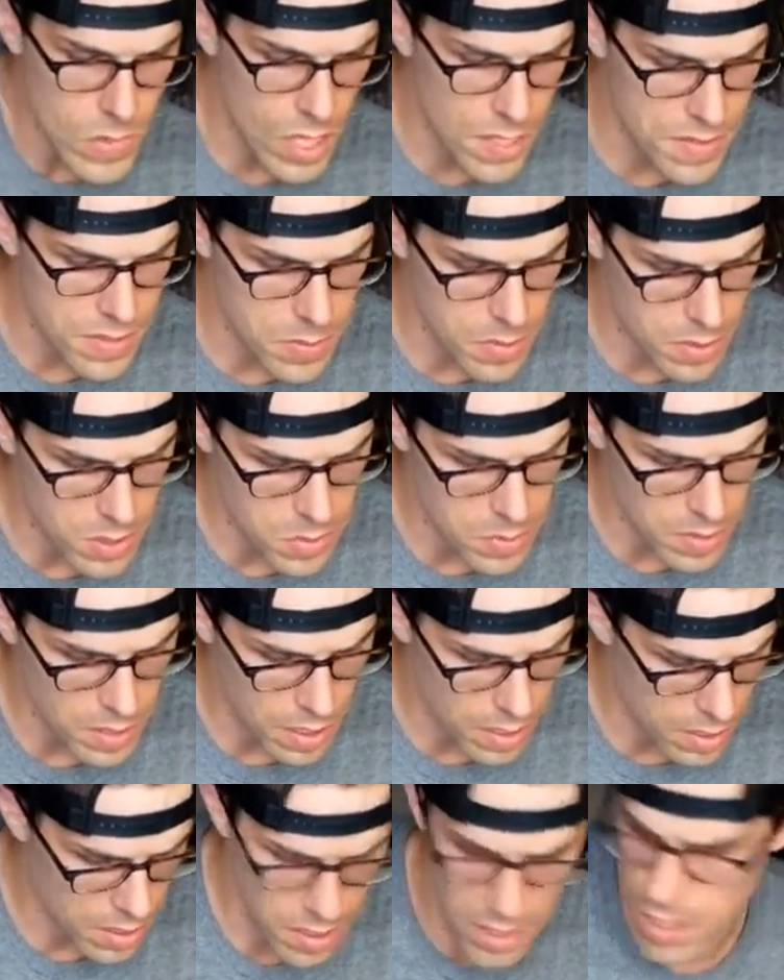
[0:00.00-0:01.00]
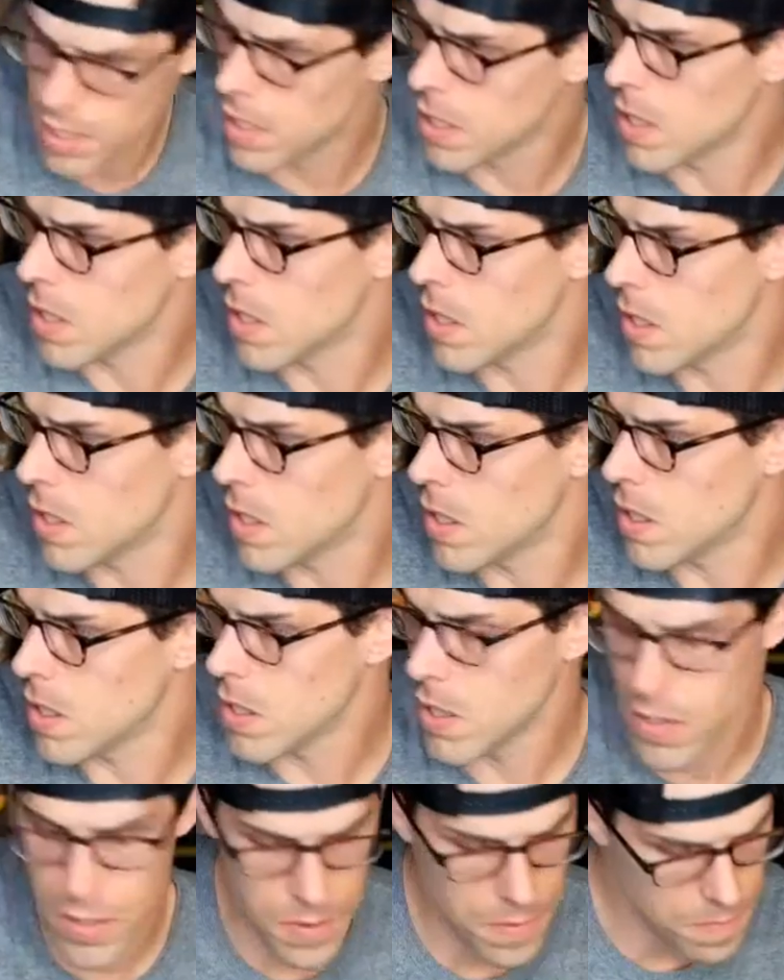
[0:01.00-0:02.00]
Let's see what else we got
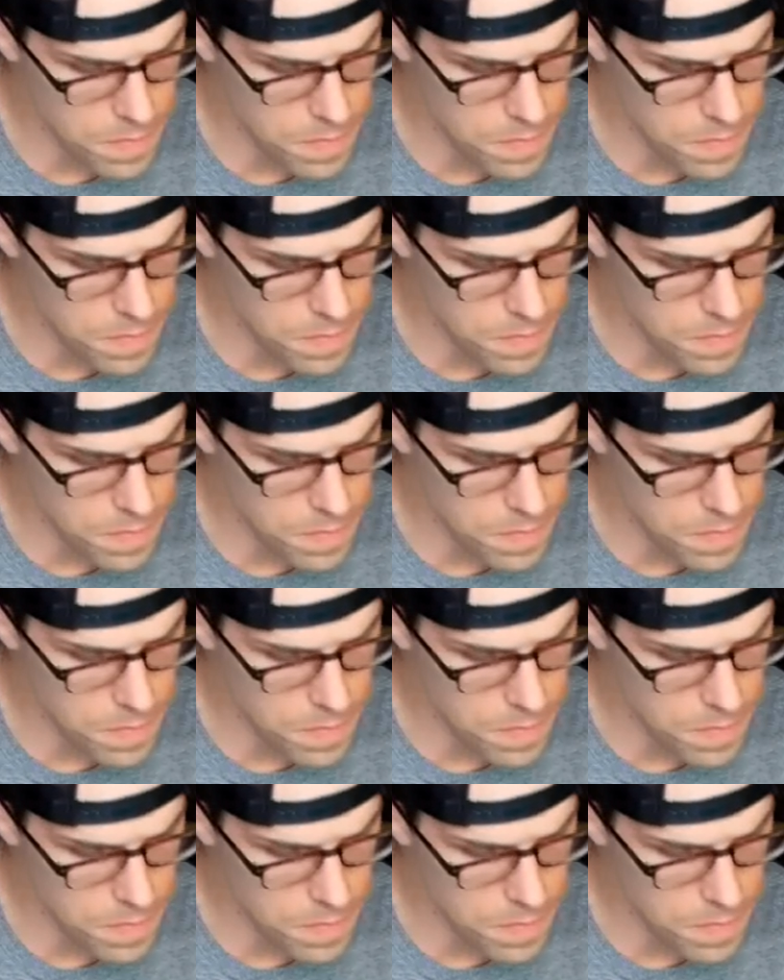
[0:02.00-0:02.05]
here.